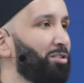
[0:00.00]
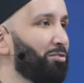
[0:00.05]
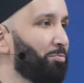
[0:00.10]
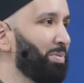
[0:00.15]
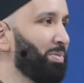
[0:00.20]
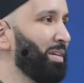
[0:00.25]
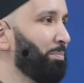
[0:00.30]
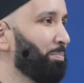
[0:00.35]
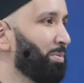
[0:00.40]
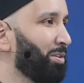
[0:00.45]
of
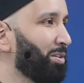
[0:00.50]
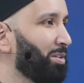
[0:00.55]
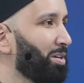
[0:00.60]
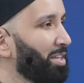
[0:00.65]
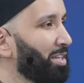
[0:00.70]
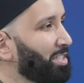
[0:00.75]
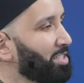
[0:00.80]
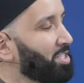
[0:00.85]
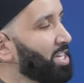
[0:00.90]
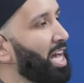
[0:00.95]
people
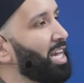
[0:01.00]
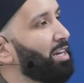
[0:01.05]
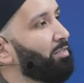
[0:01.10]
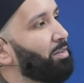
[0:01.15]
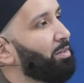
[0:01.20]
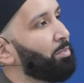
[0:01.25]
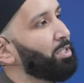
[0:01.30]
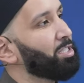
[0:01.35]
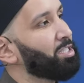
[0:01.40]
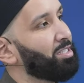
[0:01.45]
on the side of
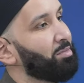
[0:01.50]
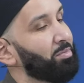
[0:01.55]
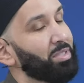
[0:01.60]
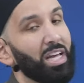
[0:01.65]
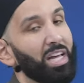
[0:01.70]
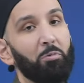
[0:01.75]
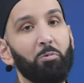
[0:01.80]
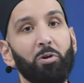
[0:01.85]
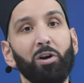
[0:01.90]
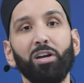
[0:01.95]
the Muslims
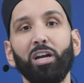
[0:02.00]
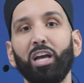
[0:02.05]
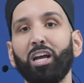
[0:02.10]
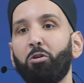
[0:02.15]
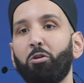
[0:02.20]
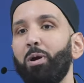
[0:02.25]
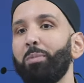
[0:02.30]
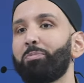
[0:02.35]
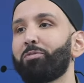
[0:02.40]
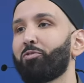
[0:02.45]
that weren't
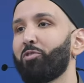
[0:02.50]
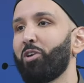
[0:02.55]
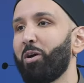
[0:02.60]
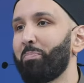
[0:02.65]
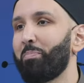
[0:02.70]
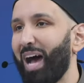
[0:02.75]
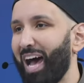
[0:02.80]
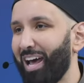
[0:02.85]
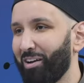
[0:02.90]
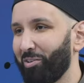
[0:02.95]
equipped for a
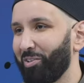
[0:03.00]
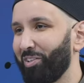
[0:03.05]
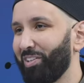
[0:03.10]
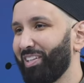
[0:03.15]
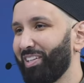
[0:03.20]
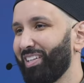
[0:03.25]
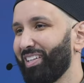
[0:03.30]
battle